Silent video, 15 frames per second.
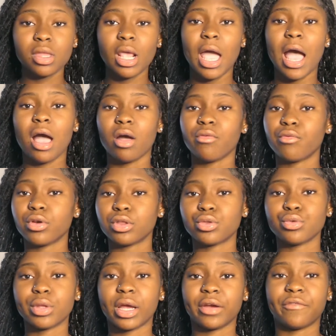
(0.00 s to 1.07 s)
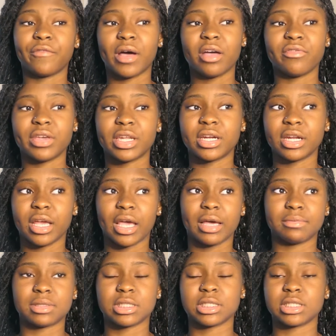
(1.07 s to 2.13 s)
I went through like 5 editing apps
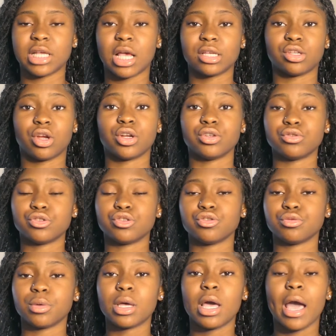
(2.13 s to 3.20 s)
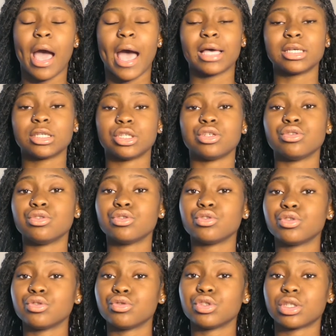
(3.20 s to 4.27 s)
since I started YouTube. I still do
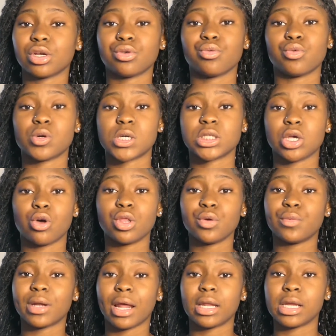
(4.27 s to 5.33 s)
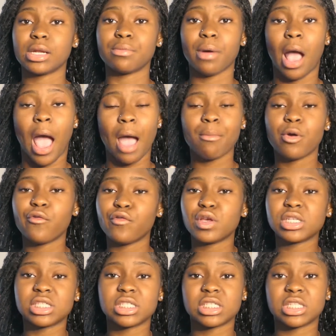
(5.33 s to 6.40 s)
use certain ones only when I need them, but iMovie
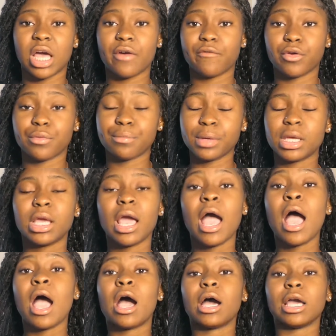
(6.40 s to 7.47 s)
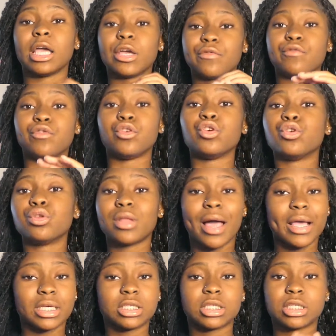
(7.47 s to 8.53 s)
is just not for me. If you
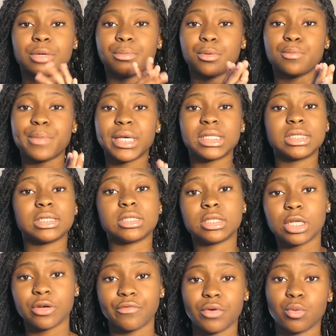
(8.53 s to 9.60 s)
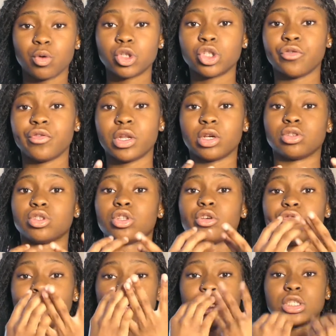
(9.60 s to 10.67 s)
like simple basic stuff and want your videos to look
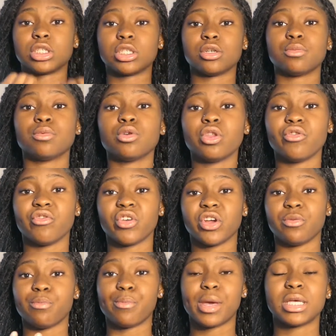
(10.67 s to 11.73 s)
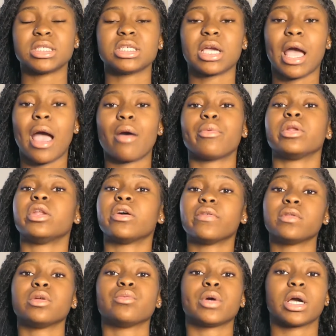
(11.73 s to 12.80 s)
very simple and very basic, I would
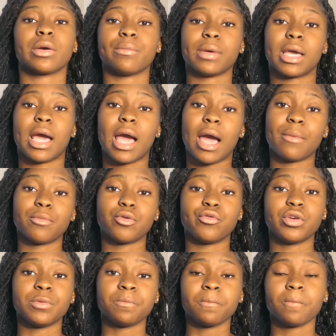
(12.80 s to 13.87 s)
definitely recommend iMovie.